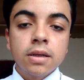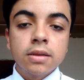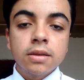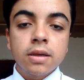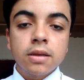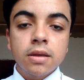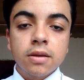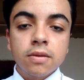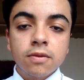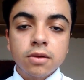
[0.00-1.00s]
Instead,
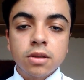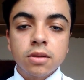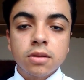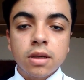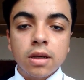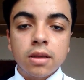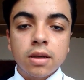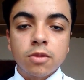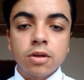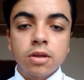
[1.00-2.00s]
it functions
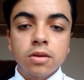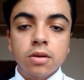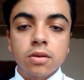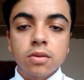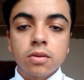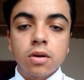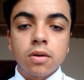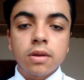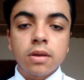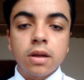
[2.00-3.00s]
as a monitor to
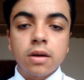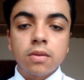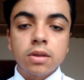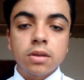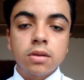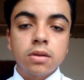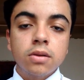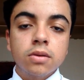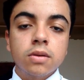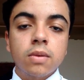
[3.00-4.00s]
correct language
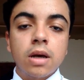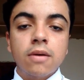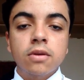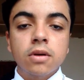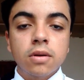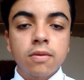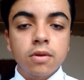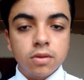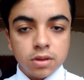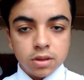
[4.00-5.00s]
use after
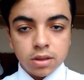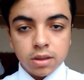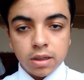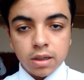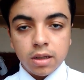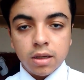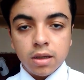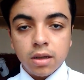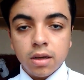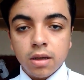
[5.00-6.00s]
fluency
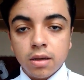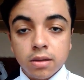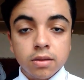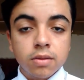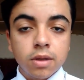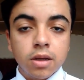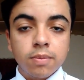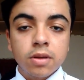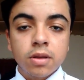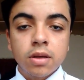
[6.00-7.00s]
is developed.